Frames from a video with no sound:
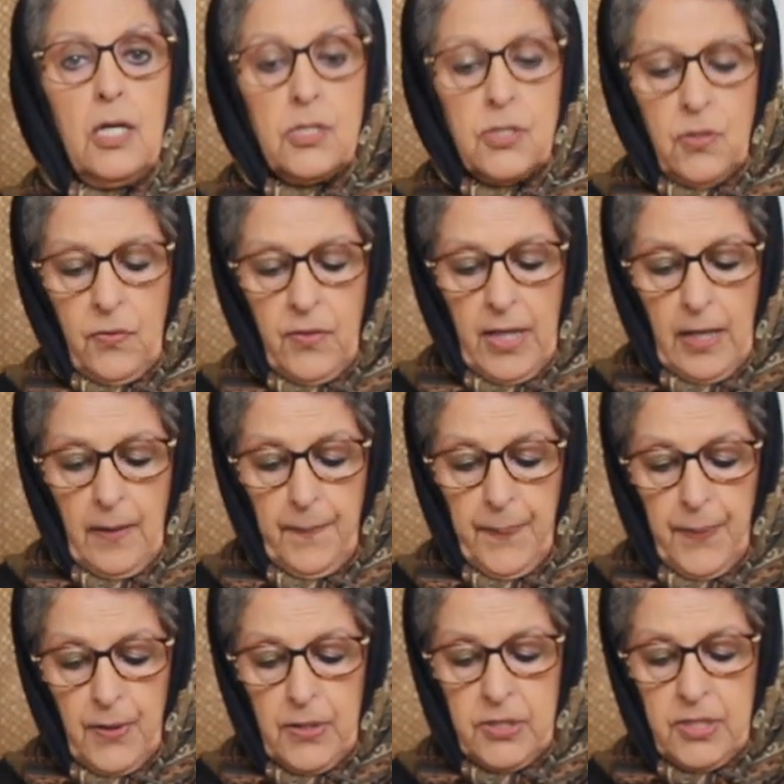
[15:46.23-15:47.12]
so that a
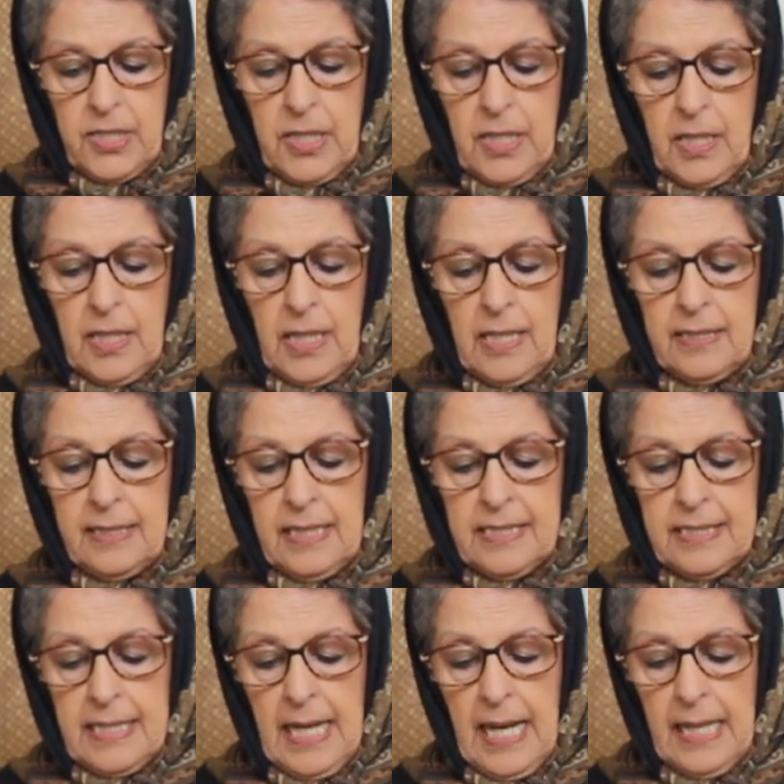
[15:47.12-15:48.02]
person
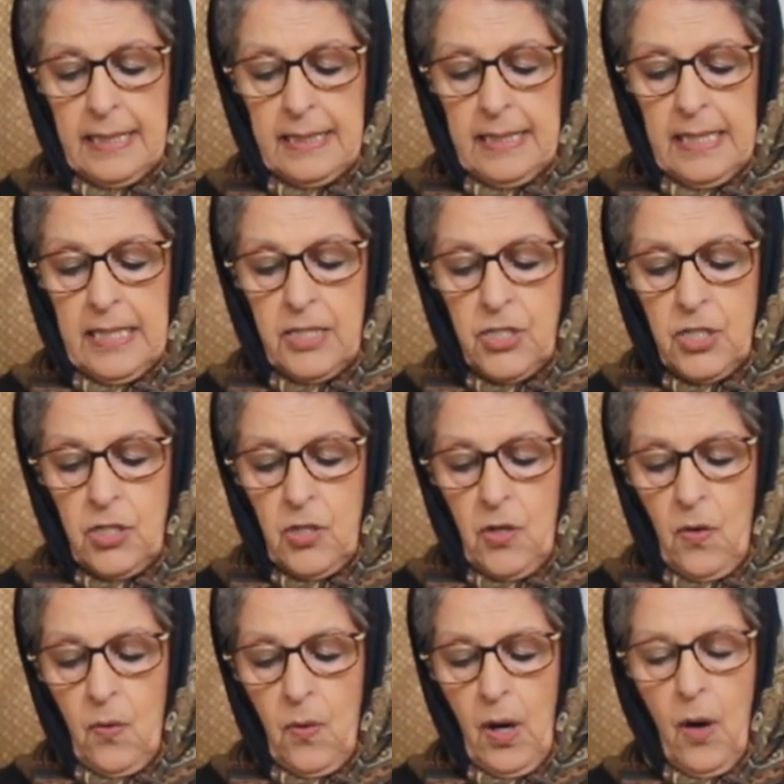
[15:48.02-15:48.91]
does not need to
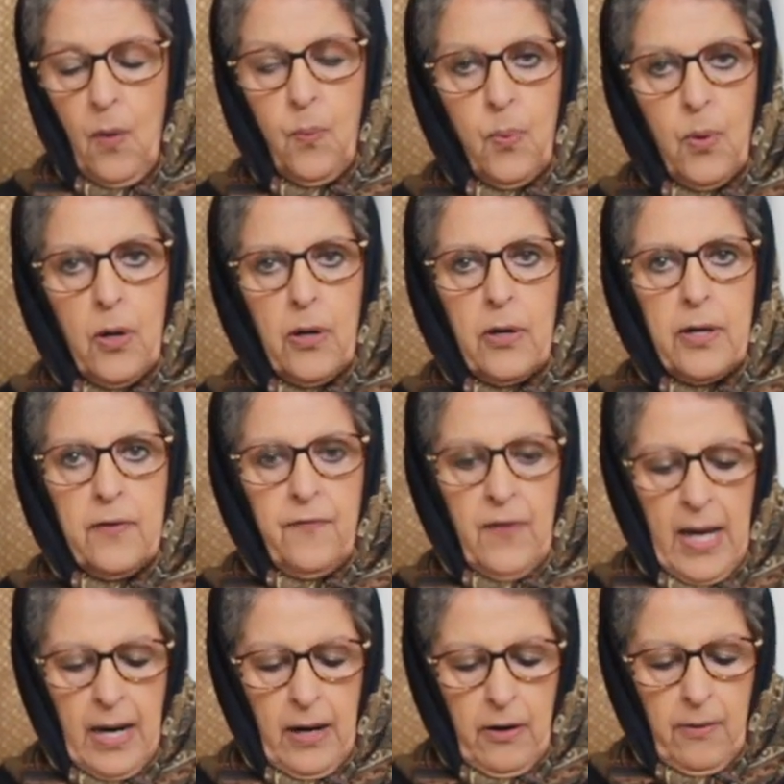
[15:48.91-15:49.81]
know a word
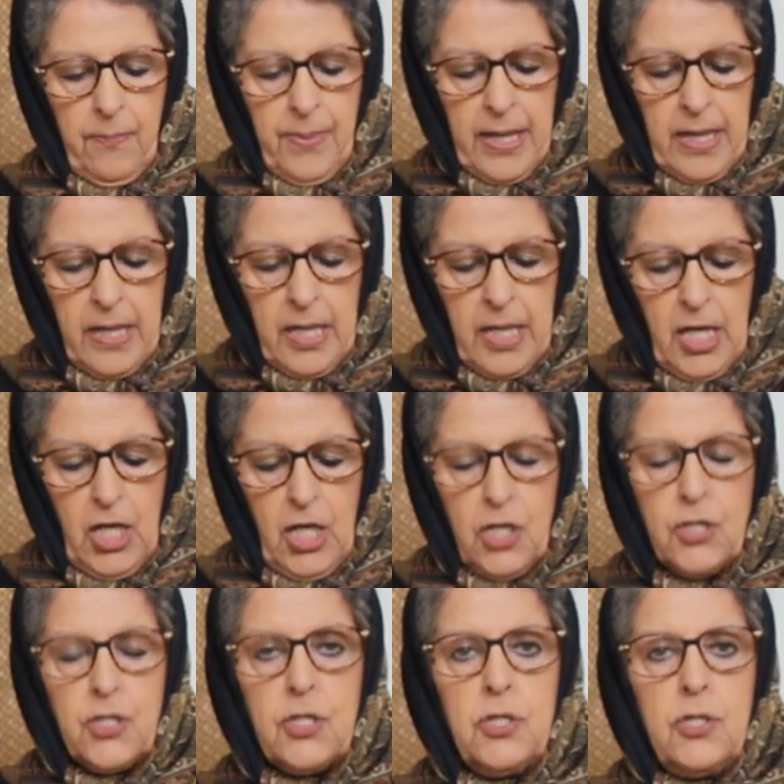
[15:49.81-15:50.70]
of Arabic
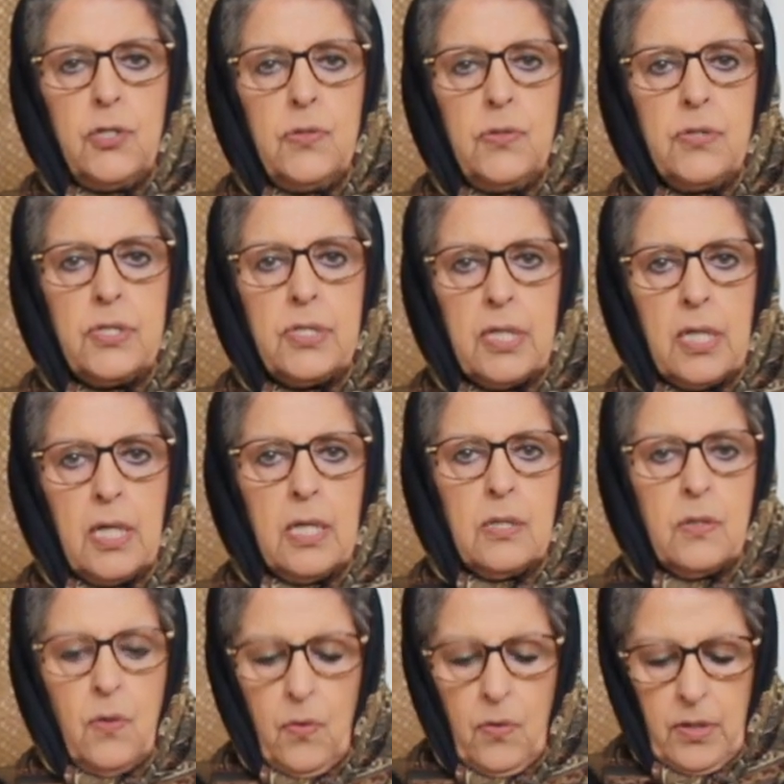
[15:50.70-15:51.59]
to use the
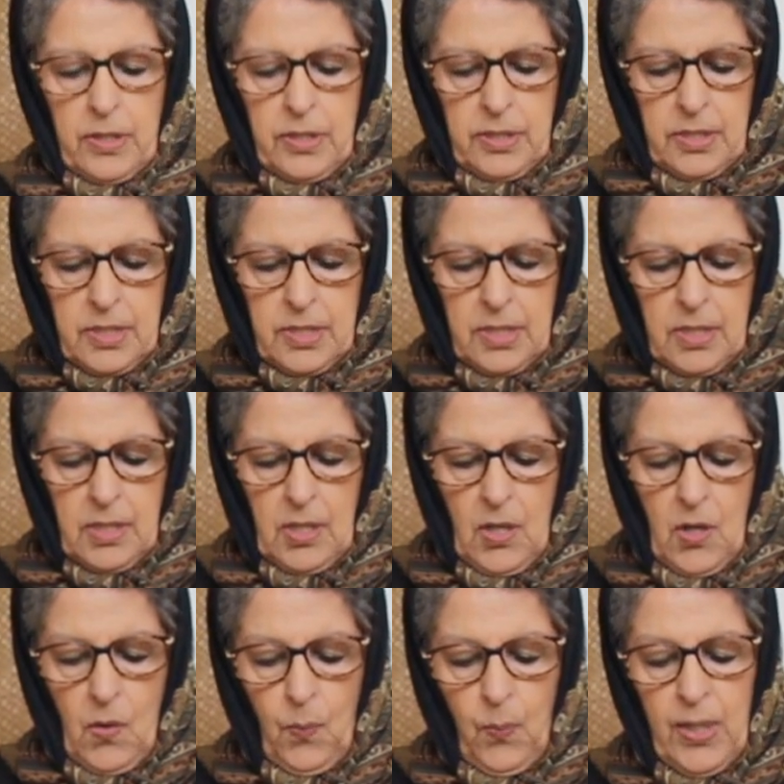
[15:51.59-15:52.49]
concordance,
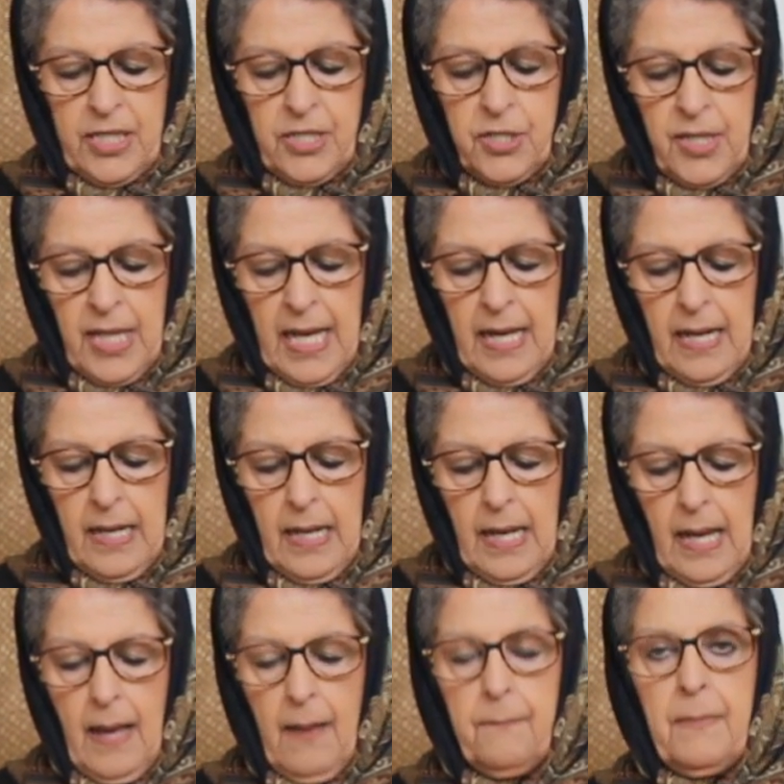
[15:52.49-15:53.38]
which
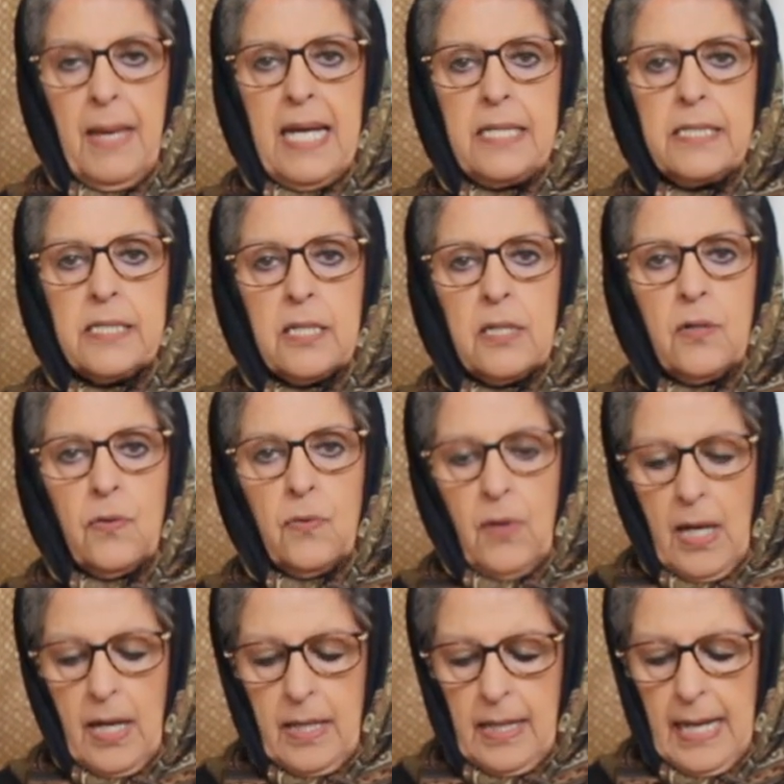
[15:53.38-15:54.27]
then makes the
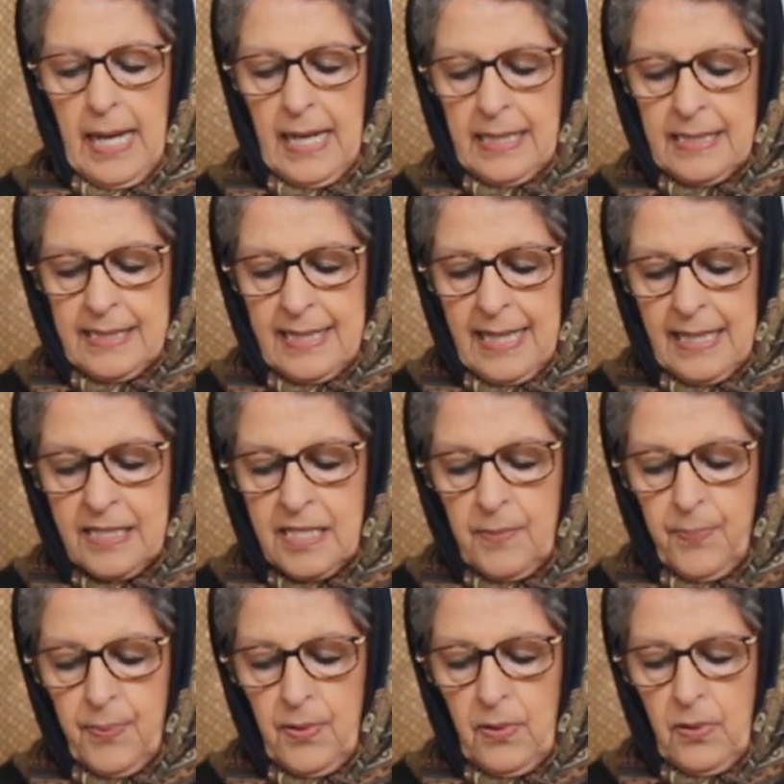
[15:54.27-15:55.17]
Quran
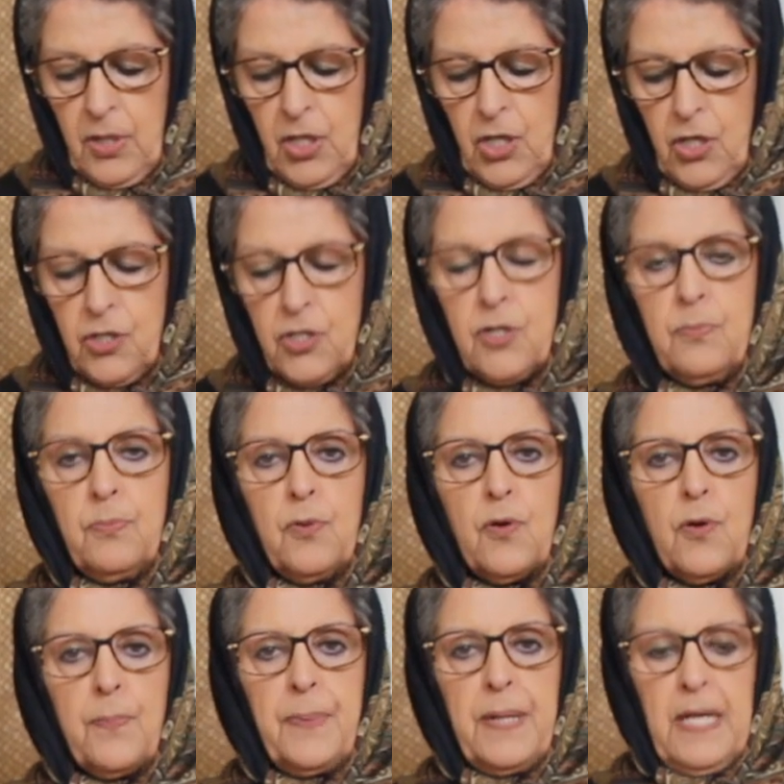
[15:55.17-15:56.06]
accessible to
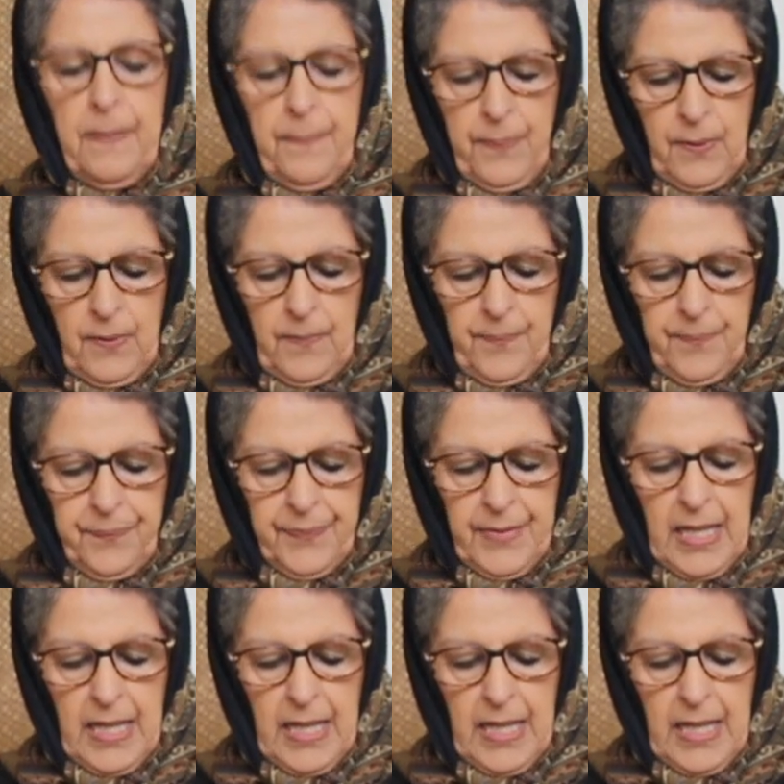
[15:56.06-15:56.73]
more people.